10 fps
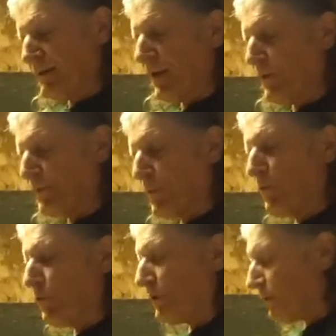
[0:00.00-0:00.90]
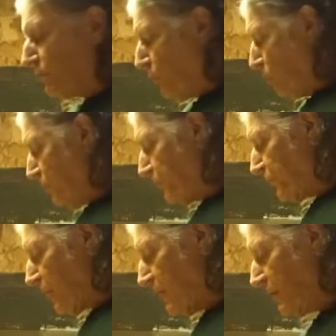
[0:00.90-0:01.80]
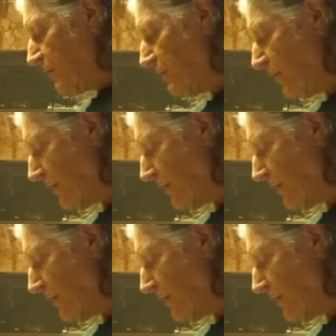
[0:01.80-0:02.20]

Now with their boring tools, you